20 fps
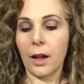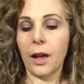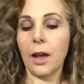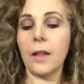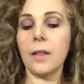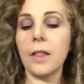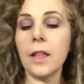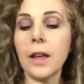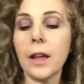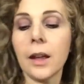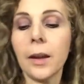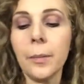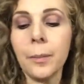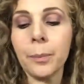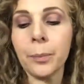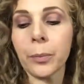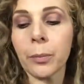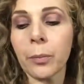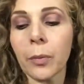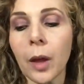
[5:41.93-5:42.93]
And then
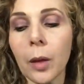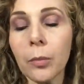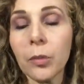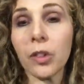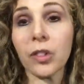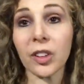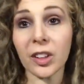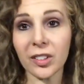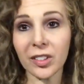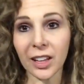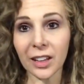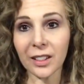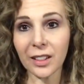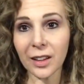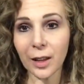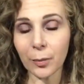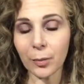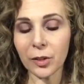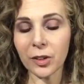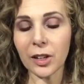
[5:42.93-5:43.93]
I'm just gonna take the
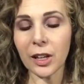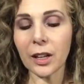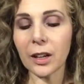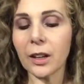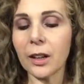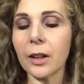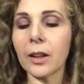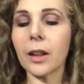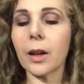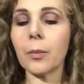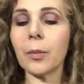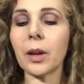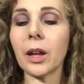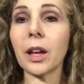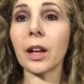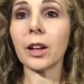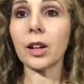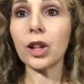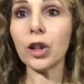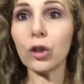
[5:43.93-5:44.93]
lipstick. Okay, I'm gonna
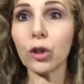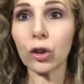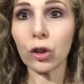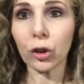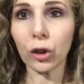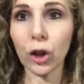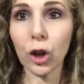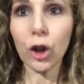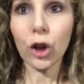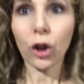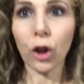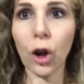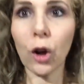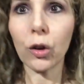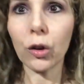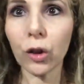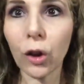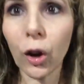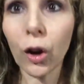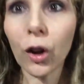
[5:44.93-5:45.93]
get closer,
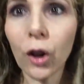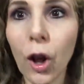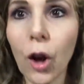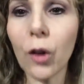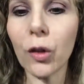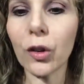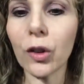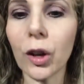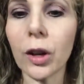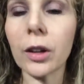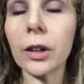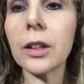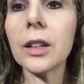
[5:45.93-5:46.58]
closer, closer.